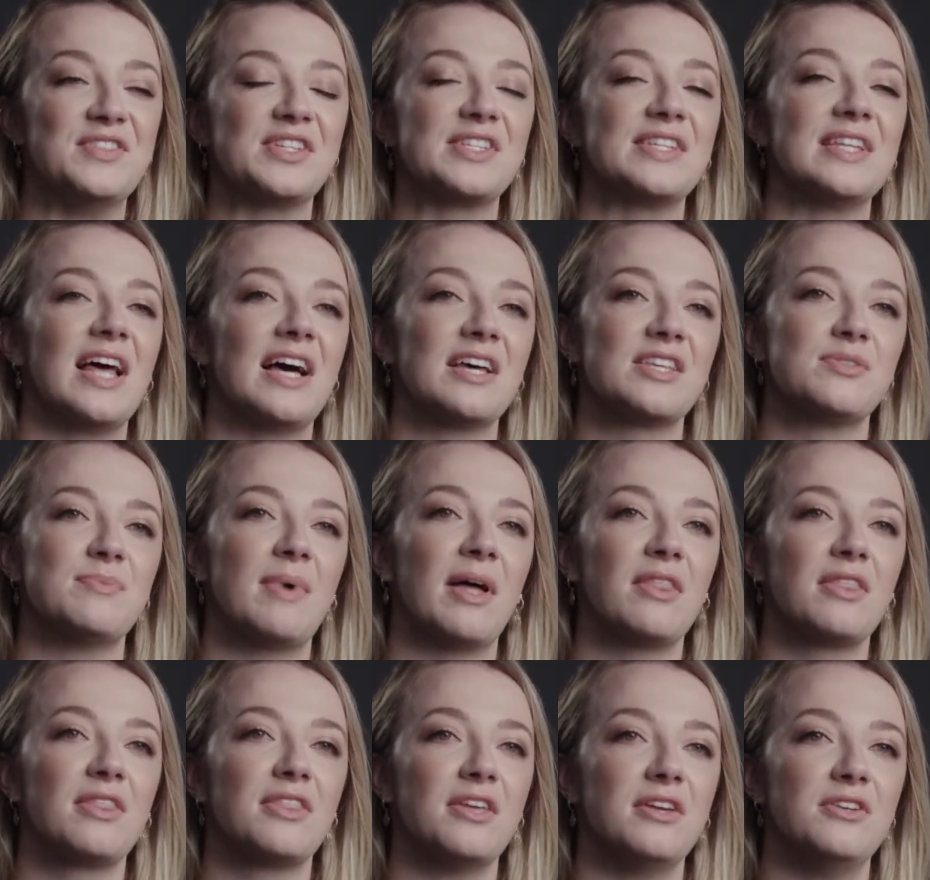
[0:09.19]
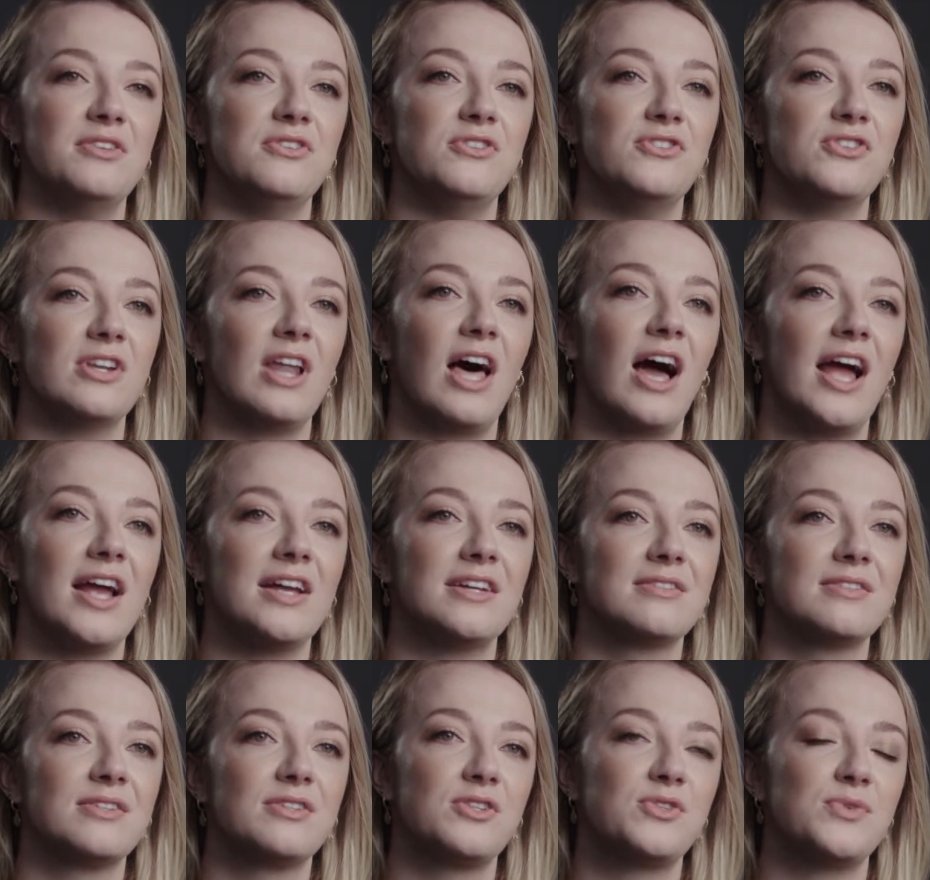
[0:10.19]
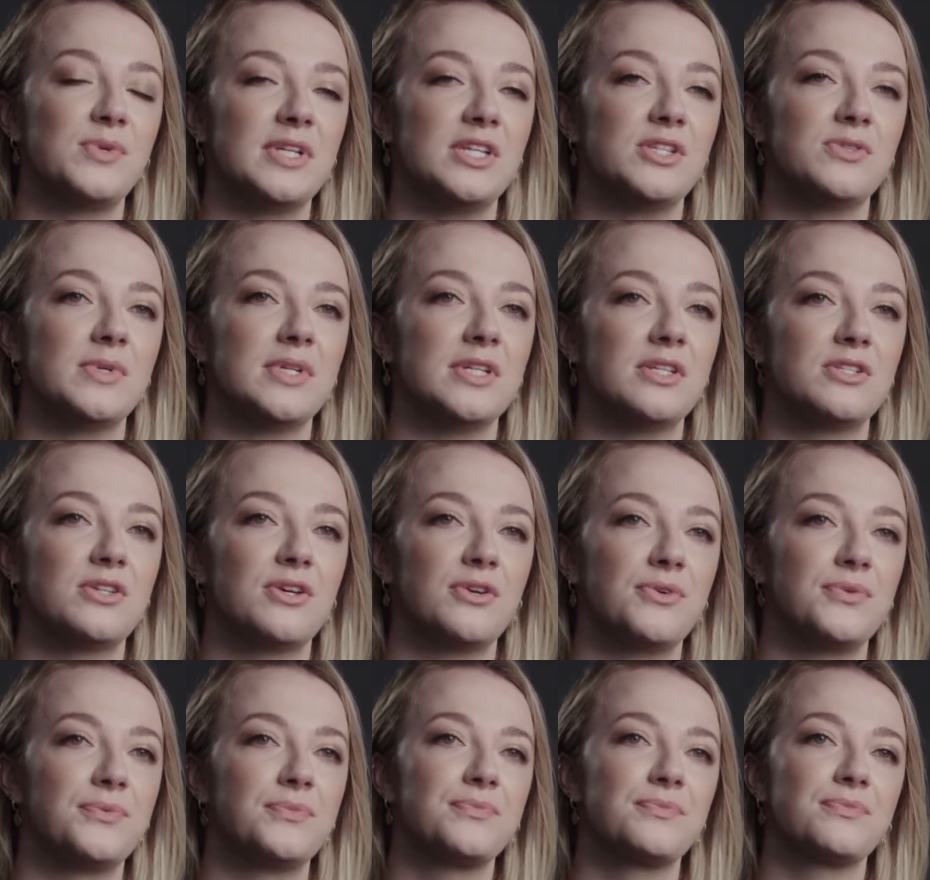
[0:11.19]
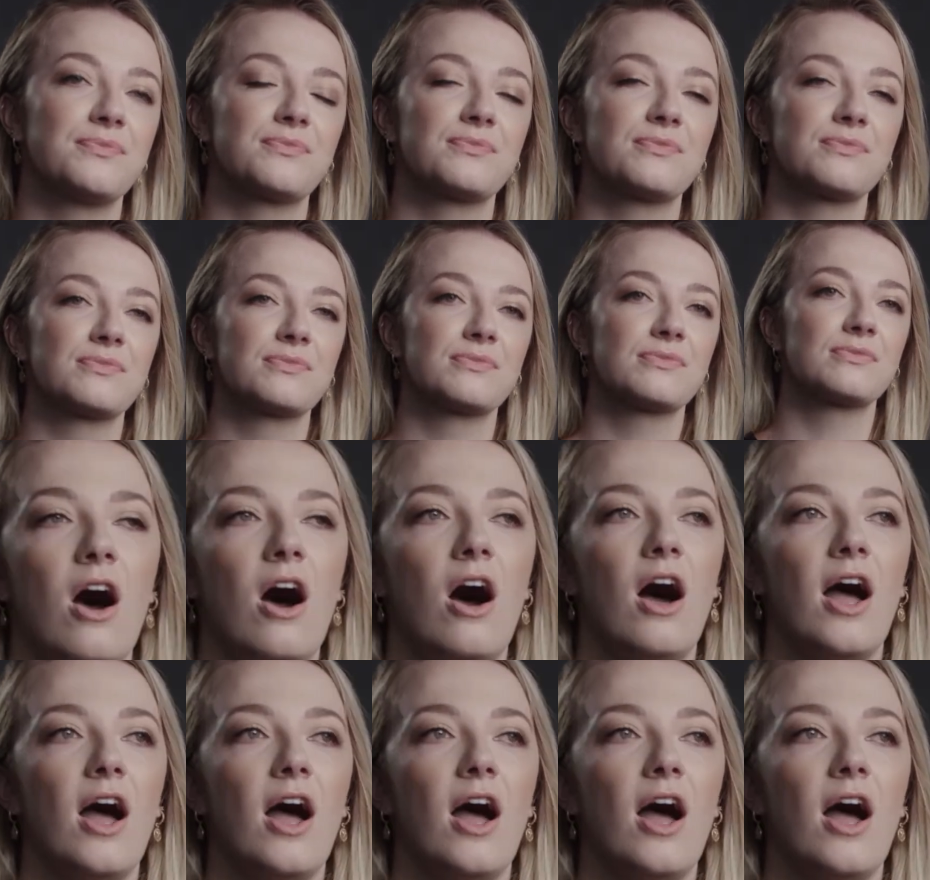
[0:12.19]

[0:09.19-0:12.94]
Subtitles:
just last month in July 2022.